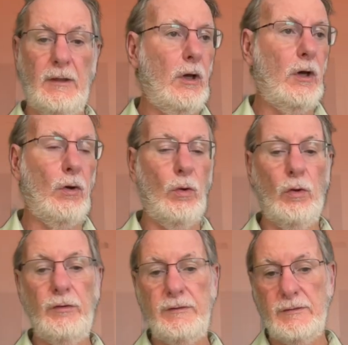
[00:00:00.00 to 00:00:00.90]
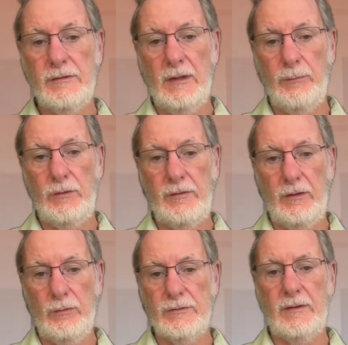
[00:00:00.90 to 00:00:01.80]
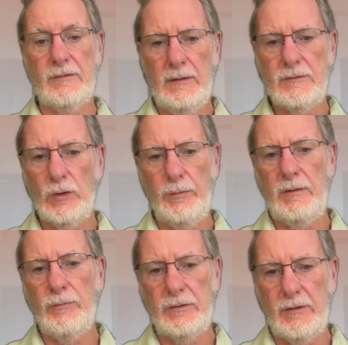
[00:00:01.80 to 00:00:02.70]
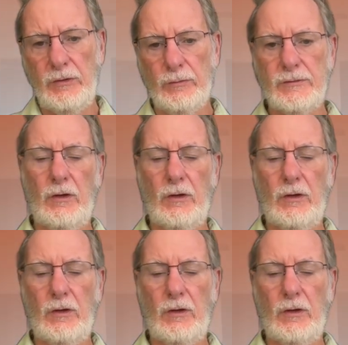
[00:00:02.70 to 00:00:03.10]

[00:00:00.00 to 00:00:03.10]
all these materials, and so many materials